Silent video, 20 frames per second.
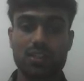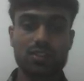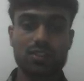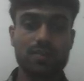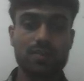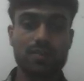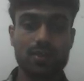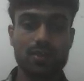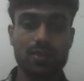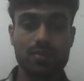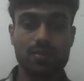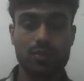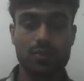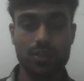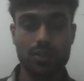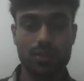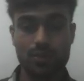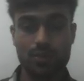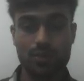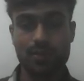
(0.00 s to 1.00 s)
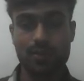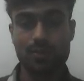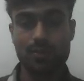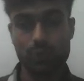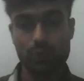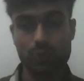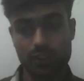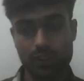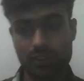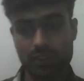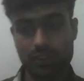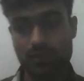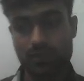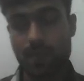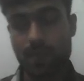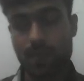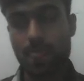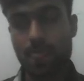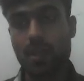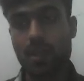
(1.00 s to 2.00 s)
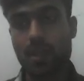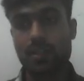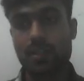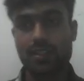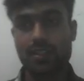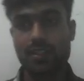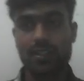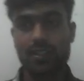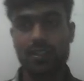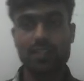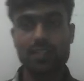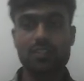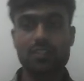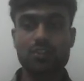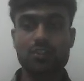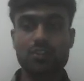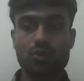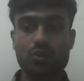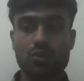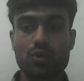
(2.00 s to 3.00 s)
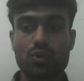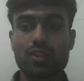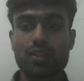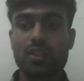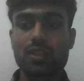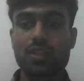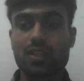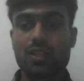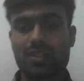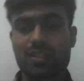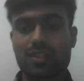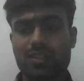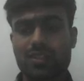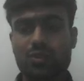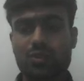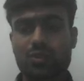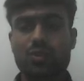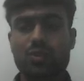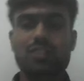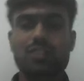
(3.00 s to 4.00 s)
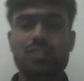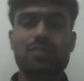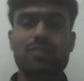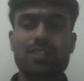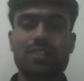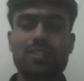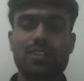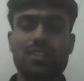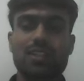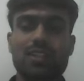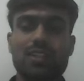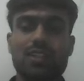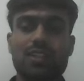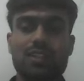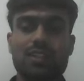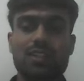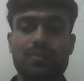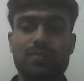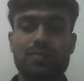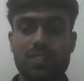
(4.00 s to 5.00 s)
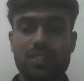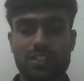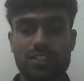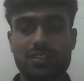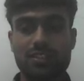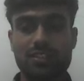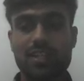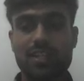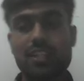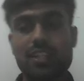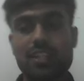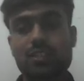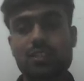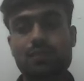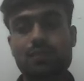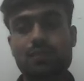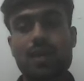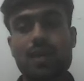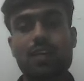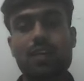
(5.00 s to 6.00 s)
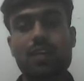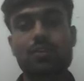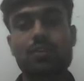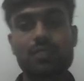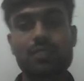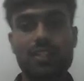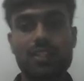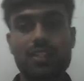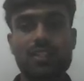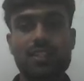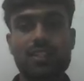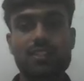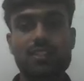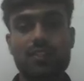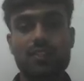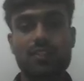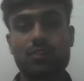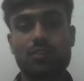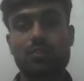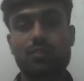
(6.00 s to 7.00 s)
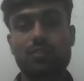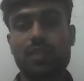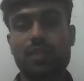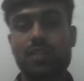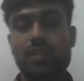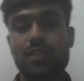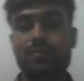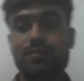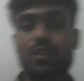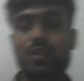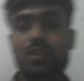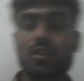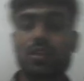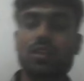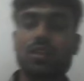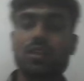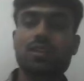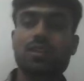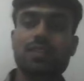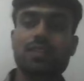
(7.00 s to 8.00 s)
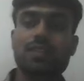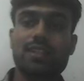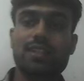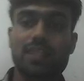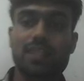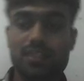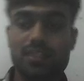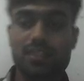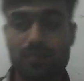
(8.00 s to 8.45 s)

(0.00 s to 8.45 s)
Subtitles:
deployment process. Then there is node. Node is basically a machine that is a part of Jenkins environment. Then there is a